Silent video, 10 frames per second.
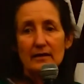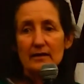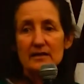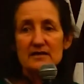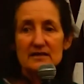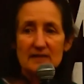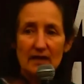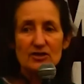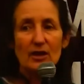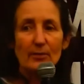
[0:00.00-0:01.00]
It is
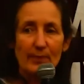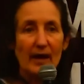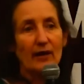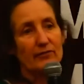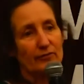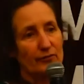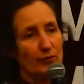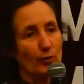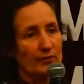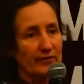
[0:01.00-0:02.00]
such a powerful
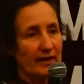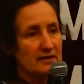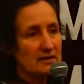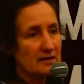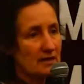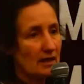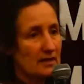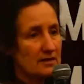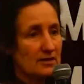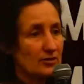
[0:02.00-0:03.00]
form of
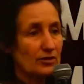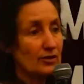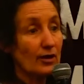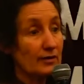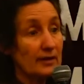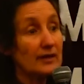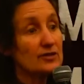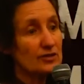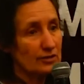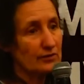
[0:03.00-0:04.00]
exercise that you don't need
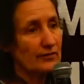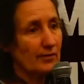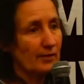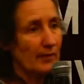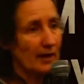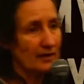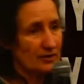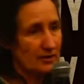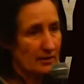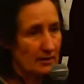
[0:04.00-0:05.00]
to do very
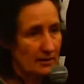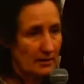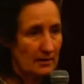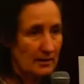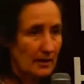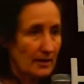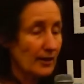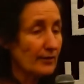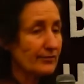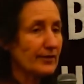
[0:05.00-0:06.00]
much. A
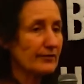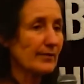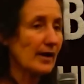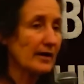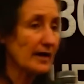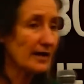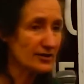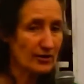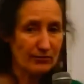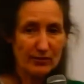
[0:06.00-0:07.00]
girlfriend of mine
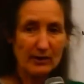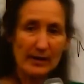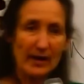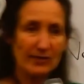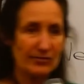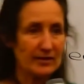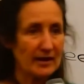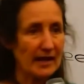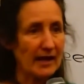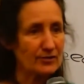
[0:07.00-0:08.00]
has her rebounder in
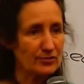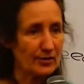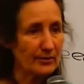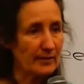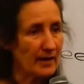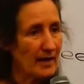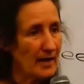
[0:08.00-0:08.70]
the lounge room,